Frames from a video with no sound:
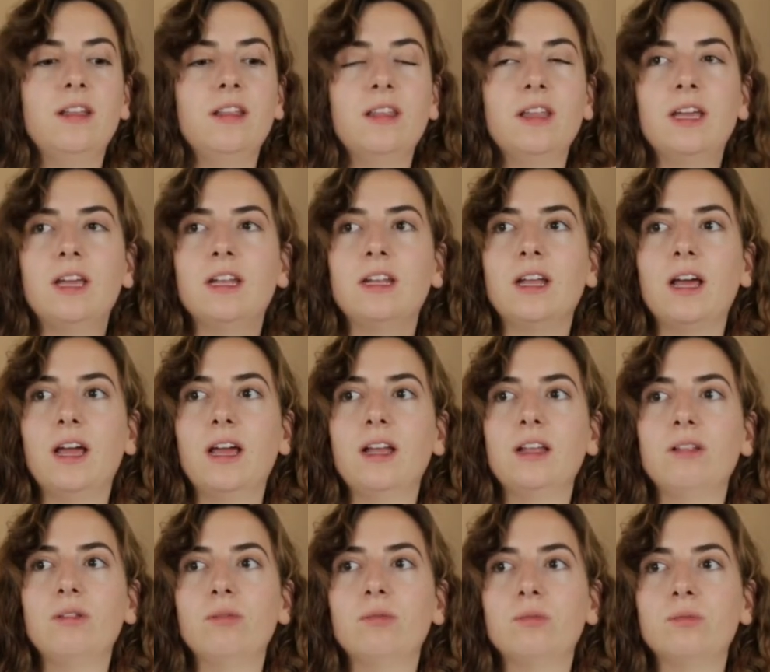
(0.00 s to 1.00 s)
then
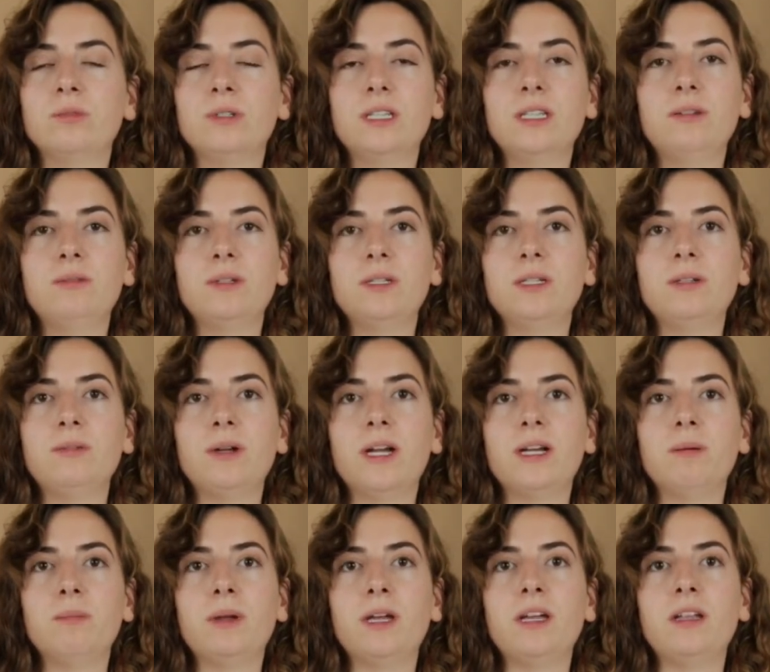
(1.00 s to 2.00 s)
I really, really
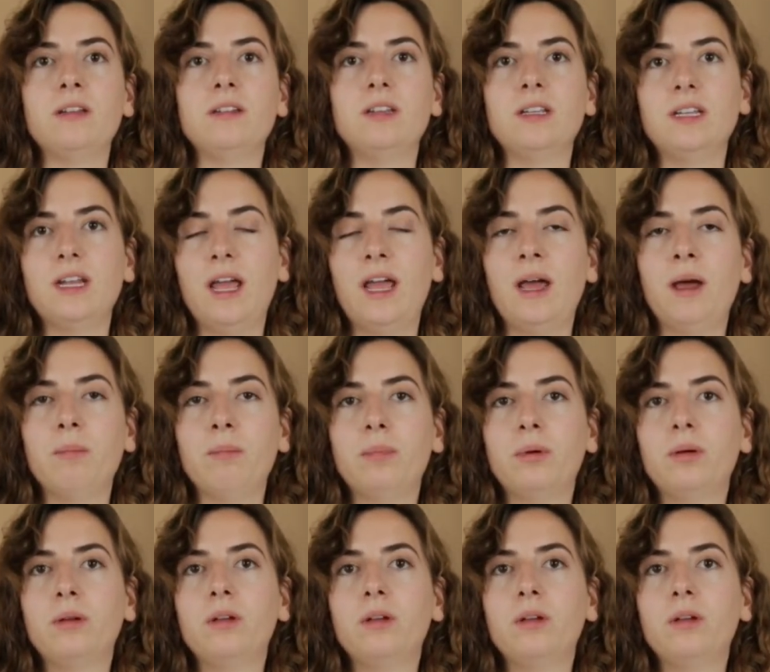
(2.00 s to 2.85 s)
recommend an app